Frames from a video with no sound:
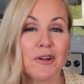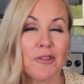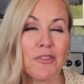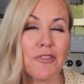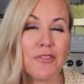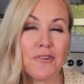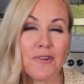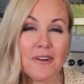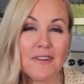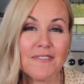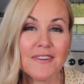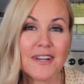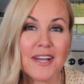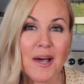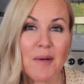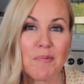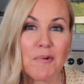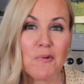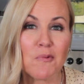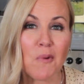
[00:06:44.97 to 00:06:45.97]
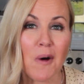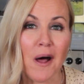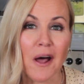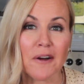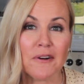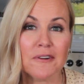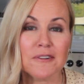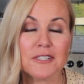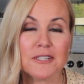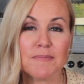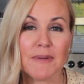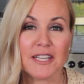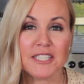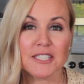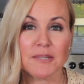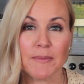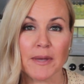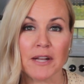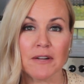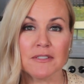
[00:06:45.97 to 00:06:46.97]
1/3 cup of water to my
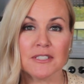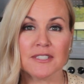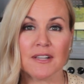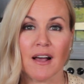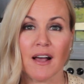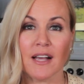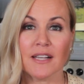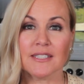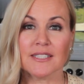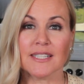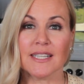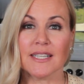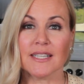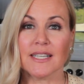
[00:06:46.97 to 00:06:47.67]
tomato sauce.